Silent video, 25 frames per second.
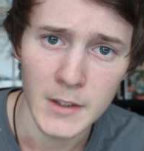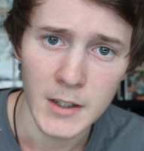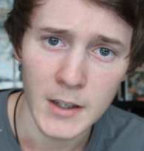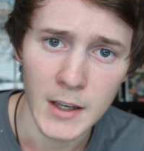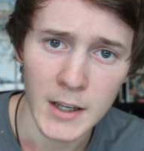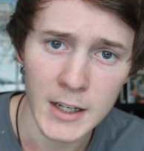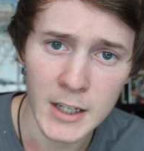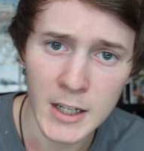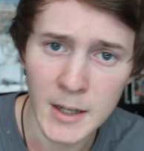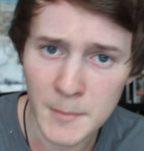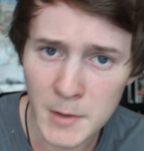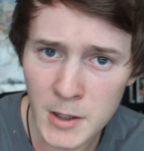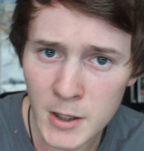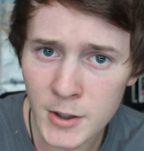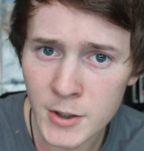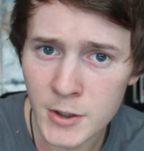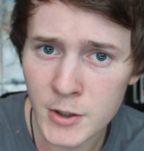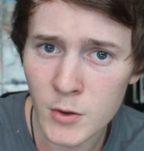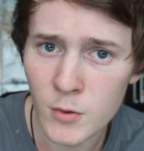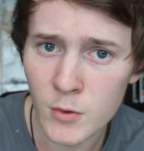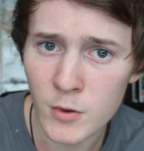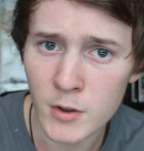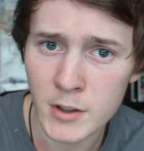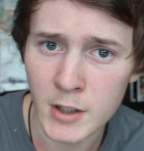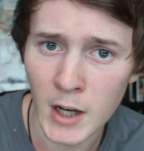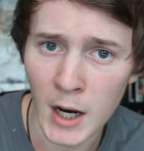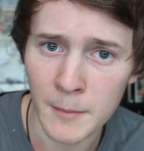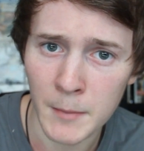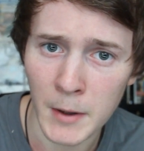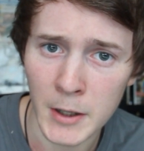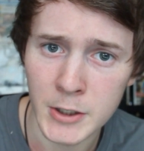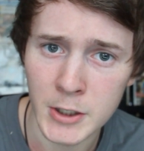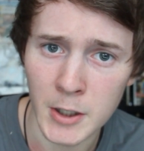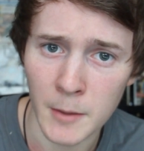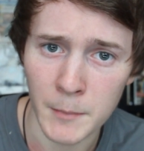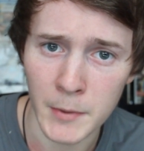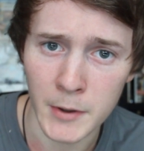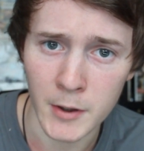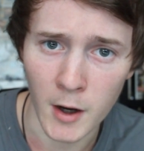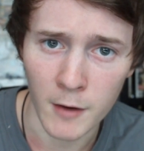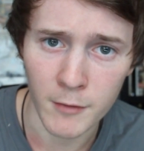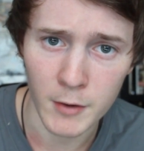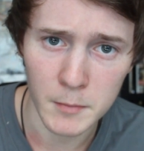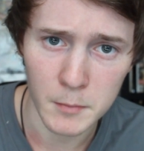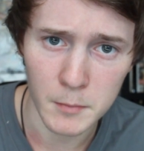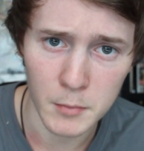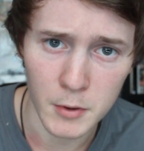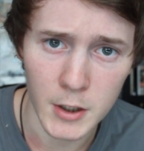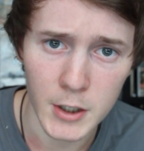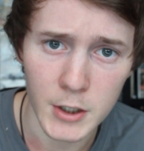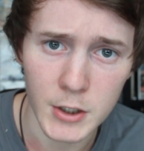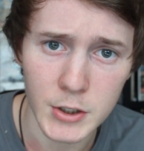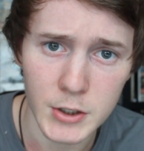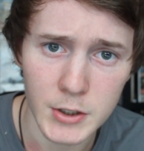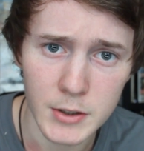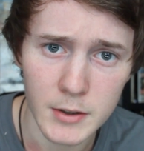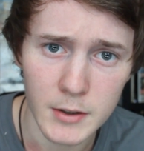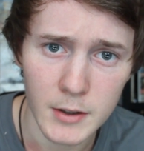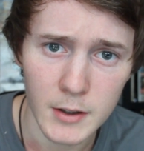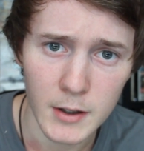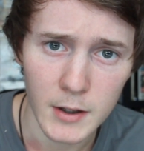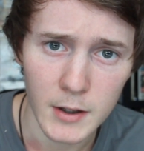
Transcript: And he committed suicide by jumping off a bridge.